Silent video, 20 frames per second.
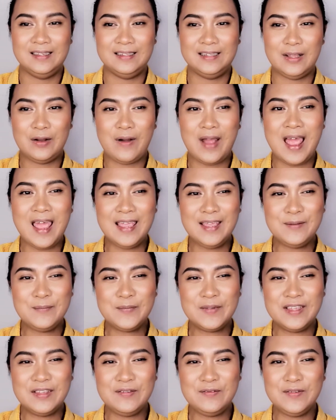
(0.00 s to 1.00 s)
Now I
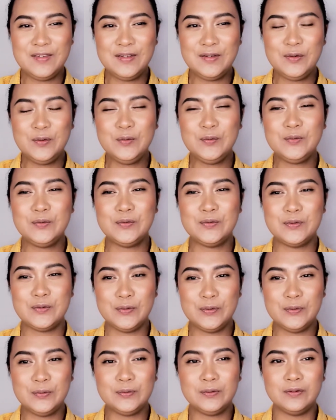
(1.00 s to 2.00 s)
am giving you
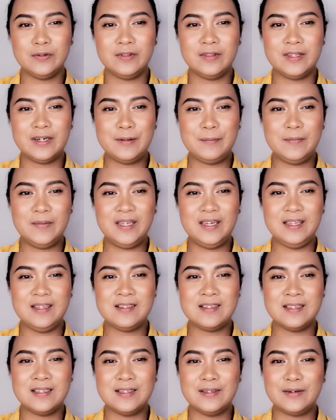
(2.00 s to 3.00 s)
2 to 3
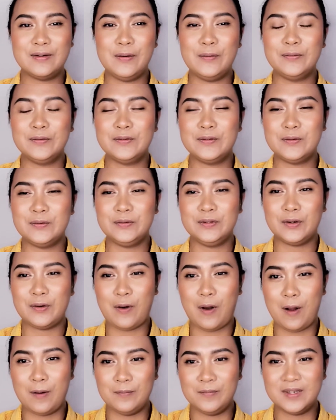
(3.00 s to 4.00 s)
minutes to go through the
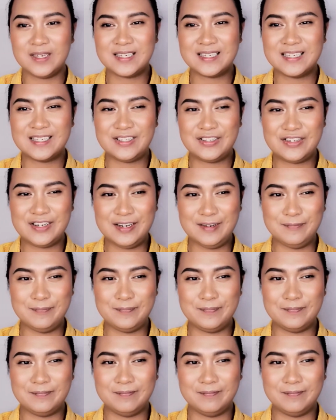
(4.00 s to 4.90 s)
comic strip.